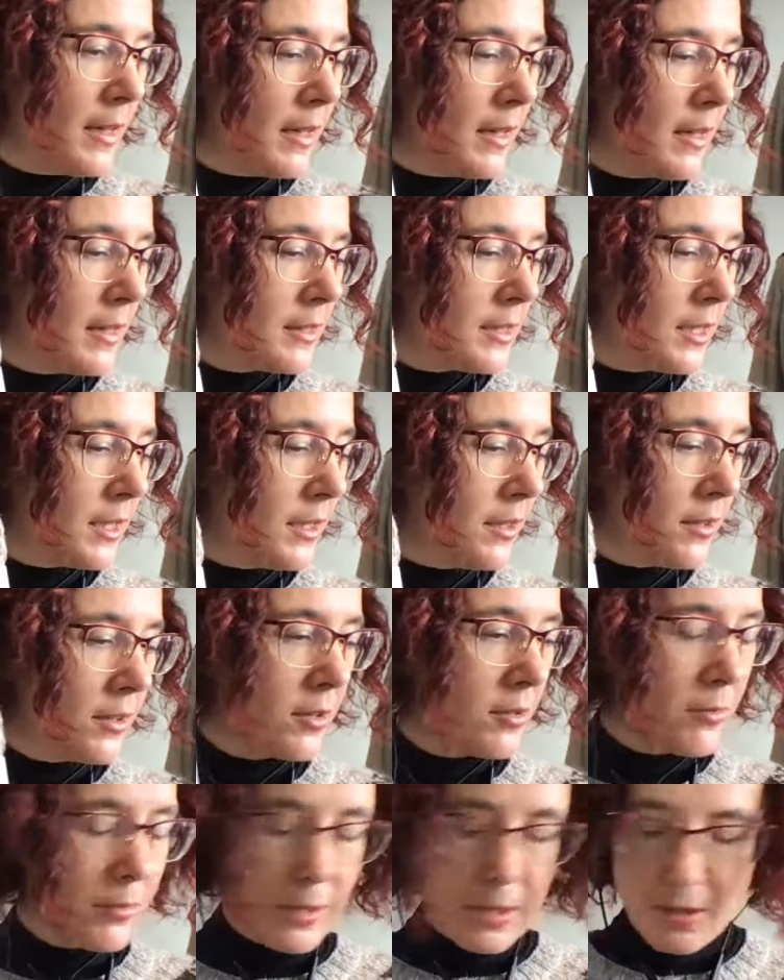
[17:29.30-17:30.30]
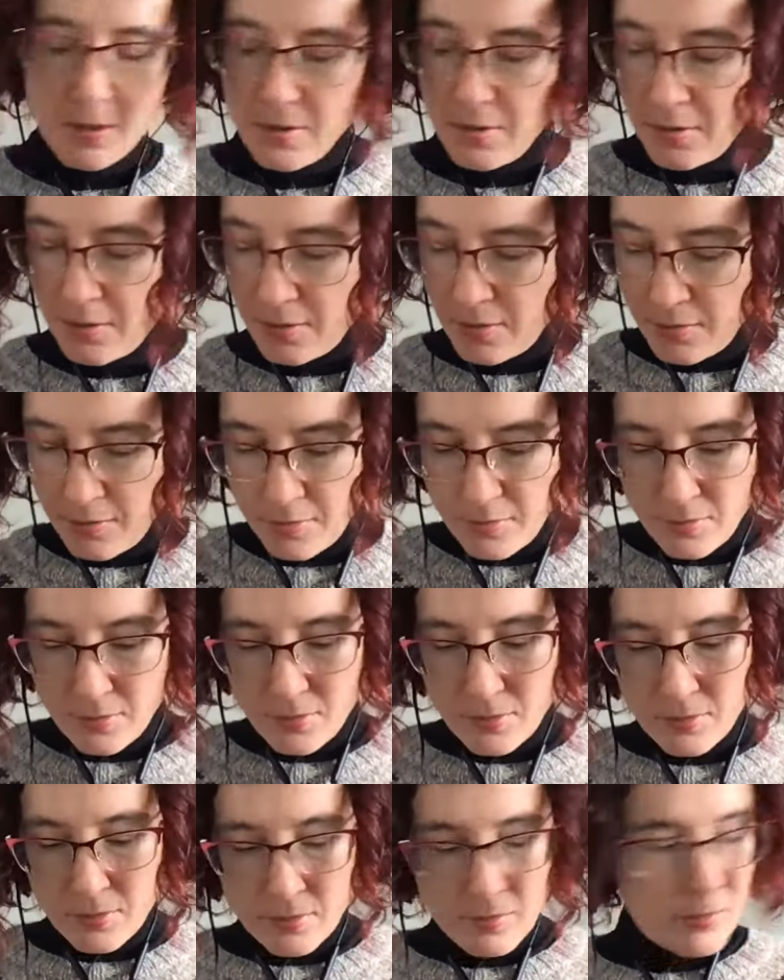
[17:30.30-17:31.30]
And here we
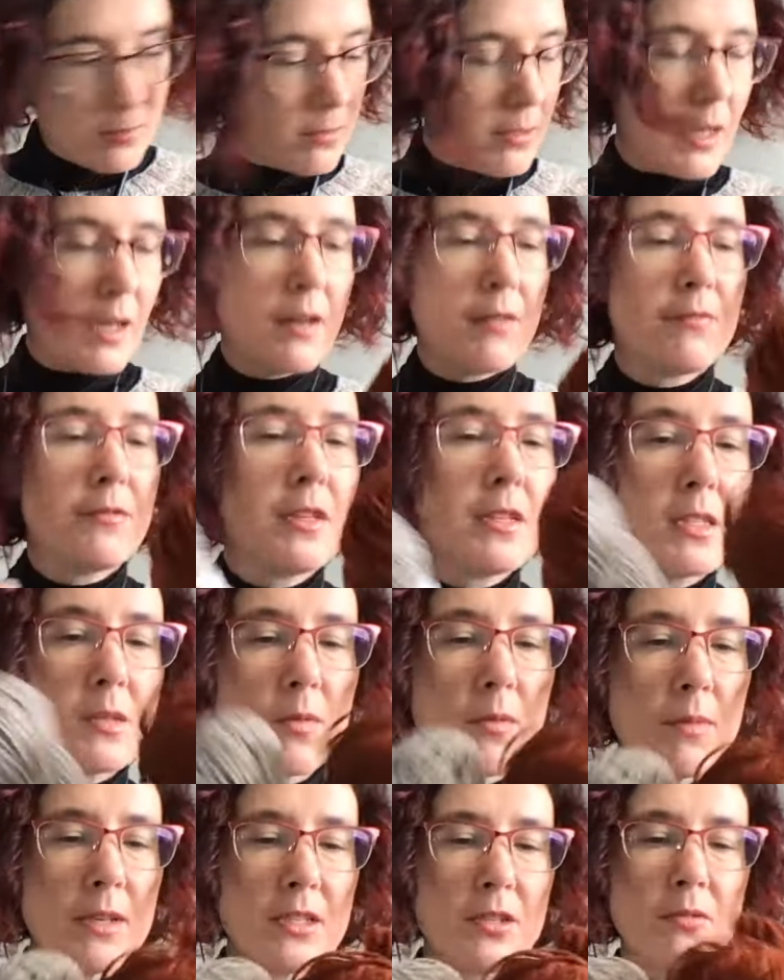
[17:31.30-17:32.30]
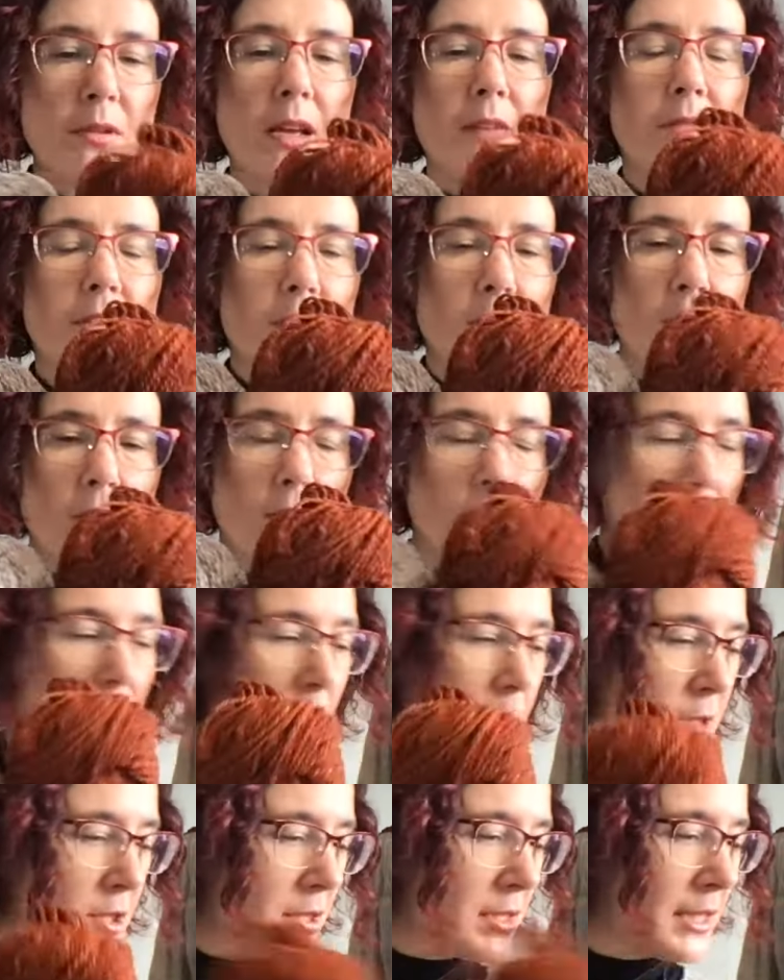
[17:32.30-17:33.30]
go. Uh, this one we don't have a color
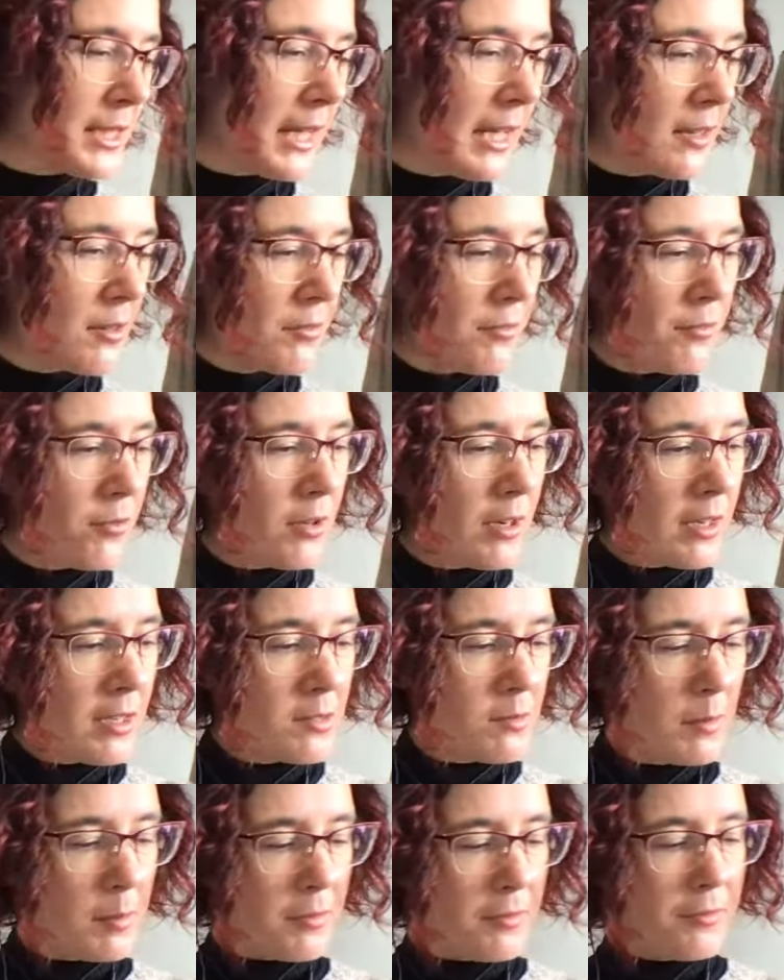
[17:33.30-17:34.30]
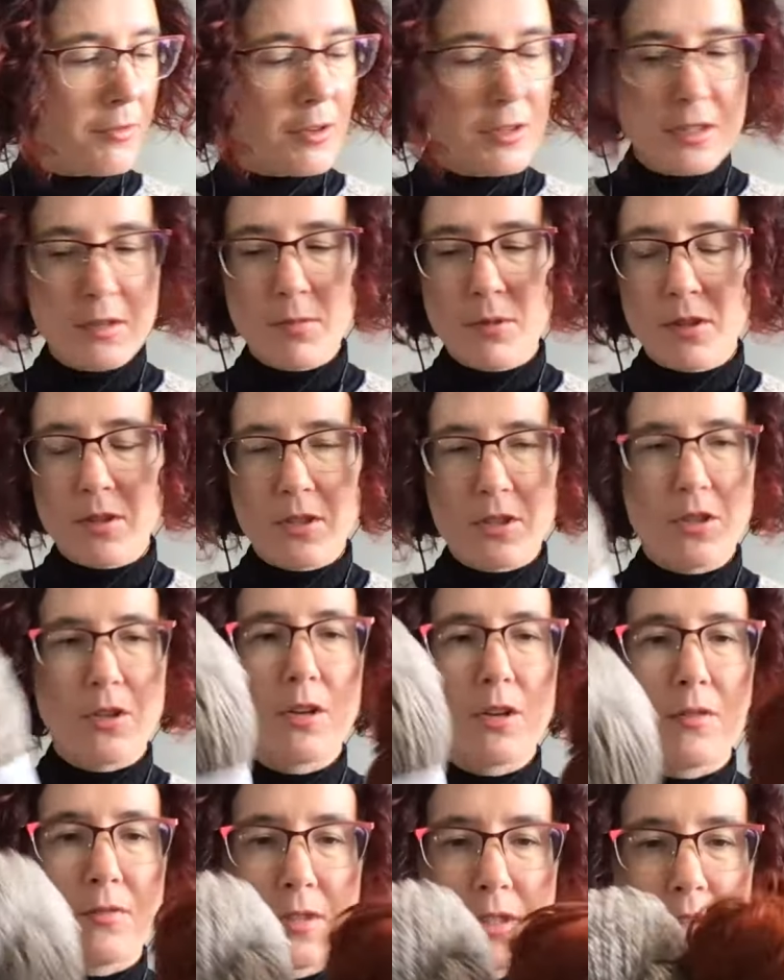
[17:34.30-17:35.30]
option together for because we preferred it with the
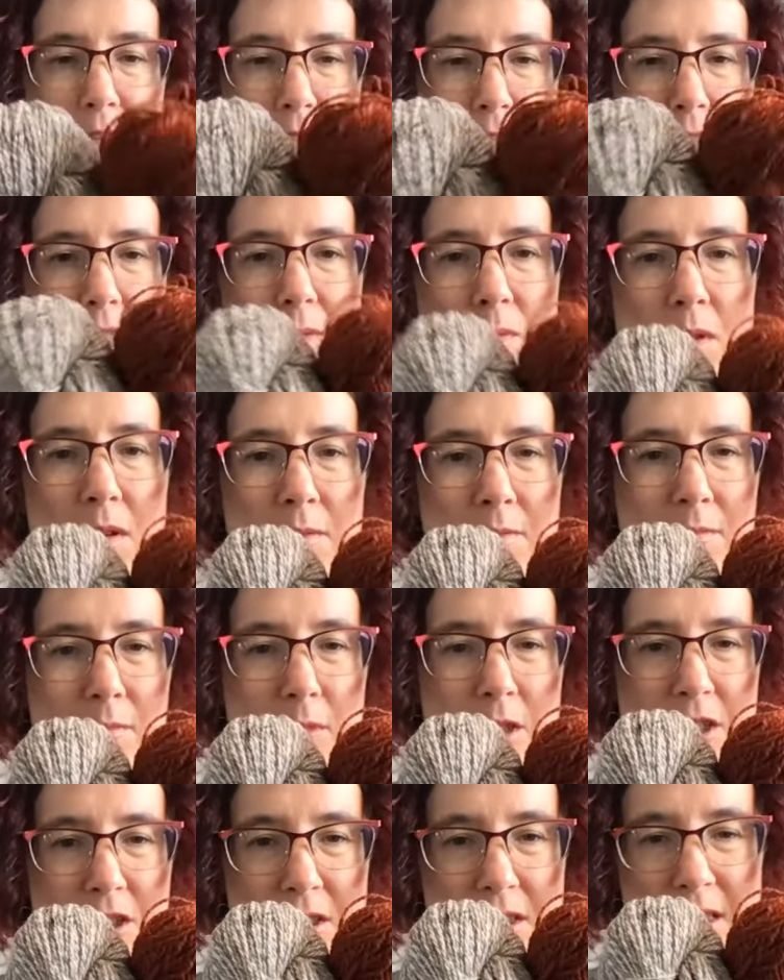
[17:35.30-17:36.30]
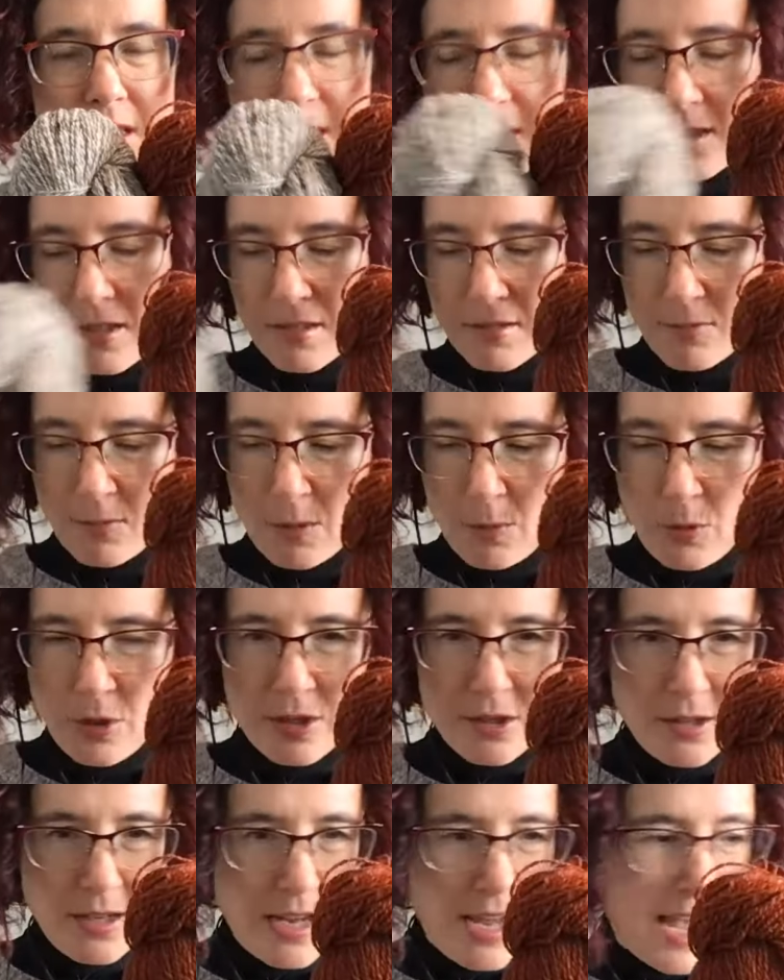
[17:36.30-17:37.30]
turf. So this one we just didn't, we
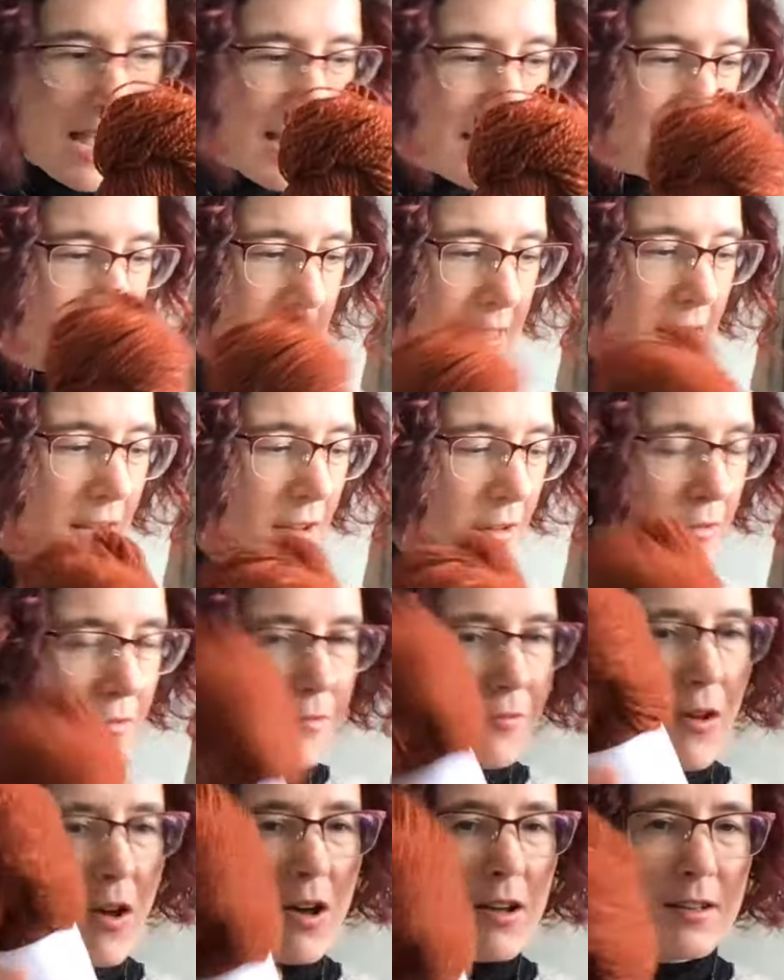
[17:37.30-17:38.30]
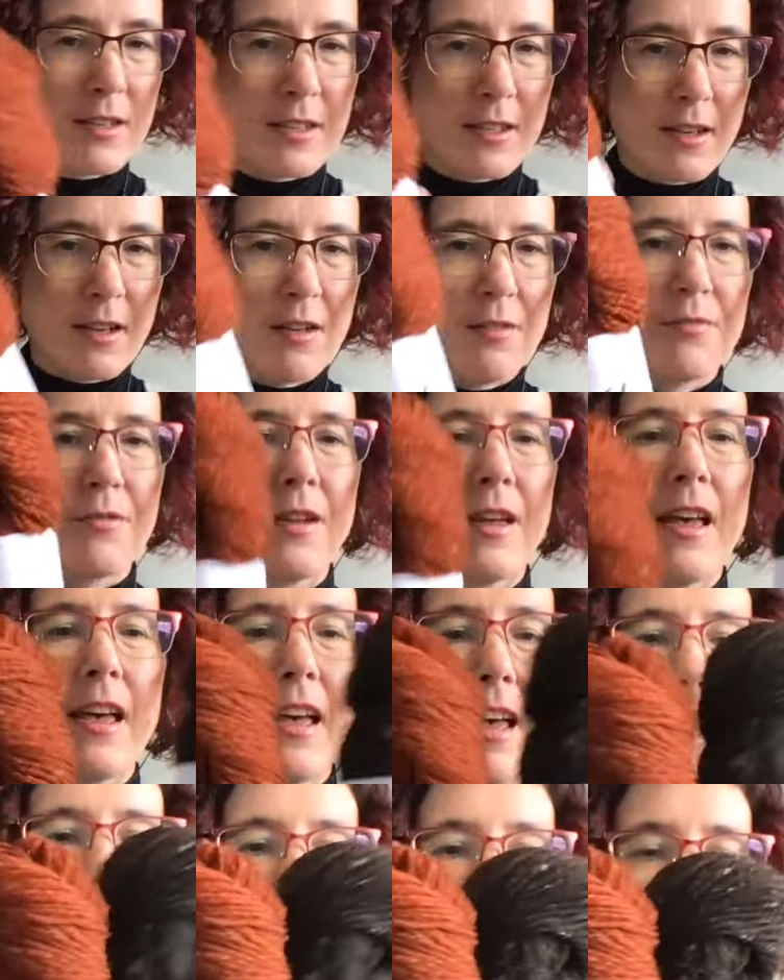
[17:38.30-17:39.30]
weren't as fond of
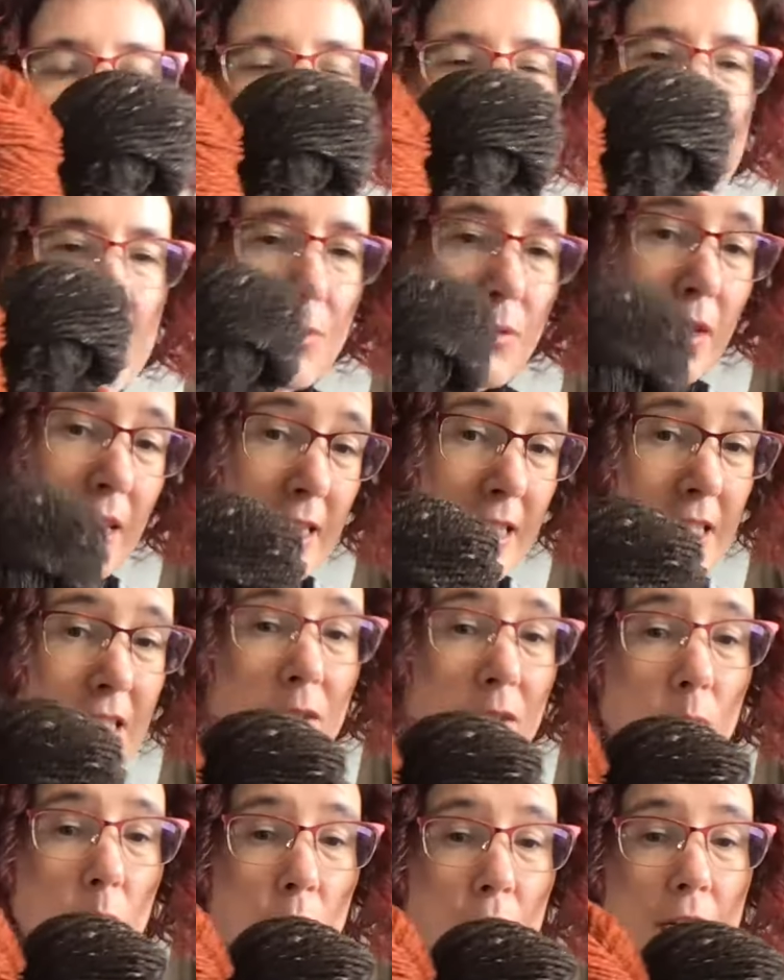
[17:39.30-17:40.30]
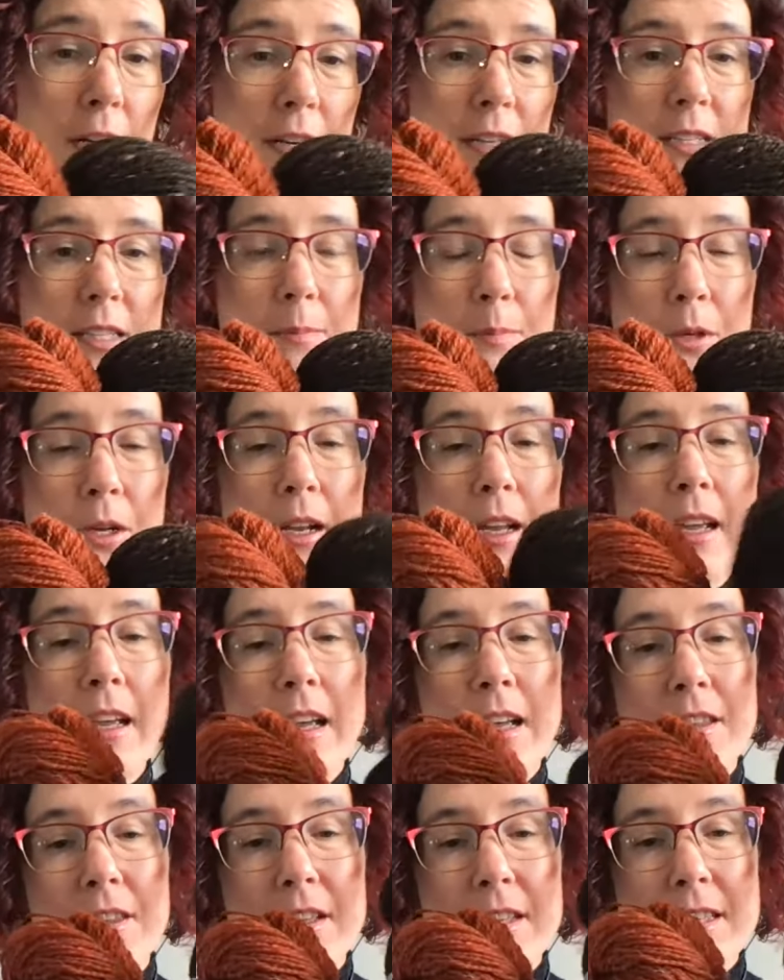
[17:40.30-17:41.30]
as this one. It still works, but
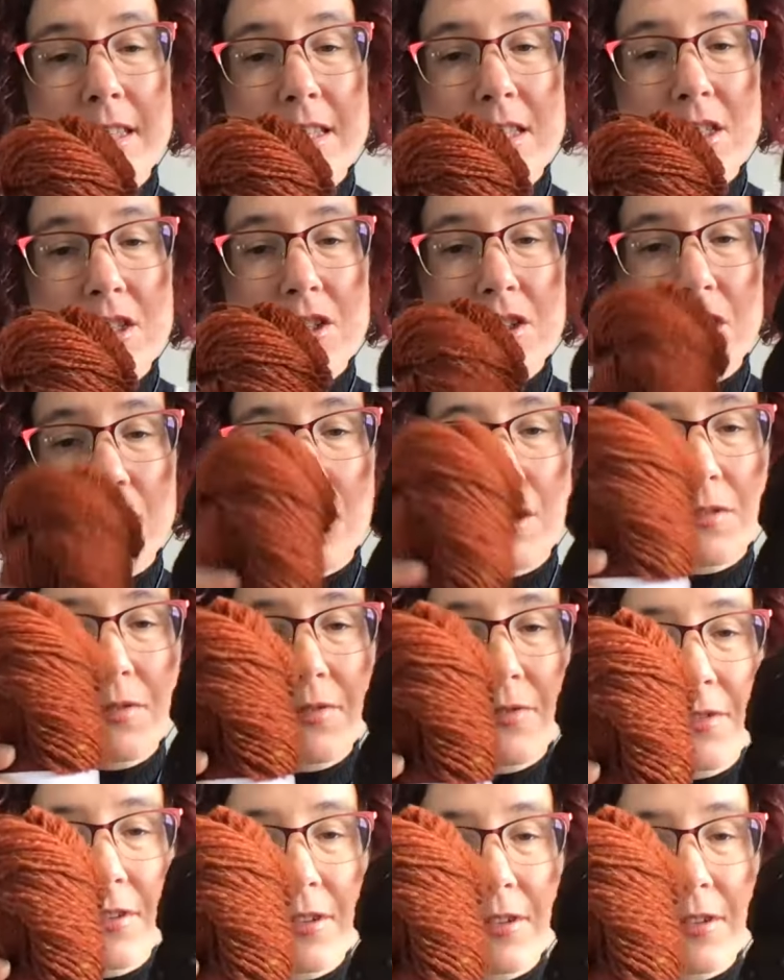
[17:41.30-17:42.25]
this is turf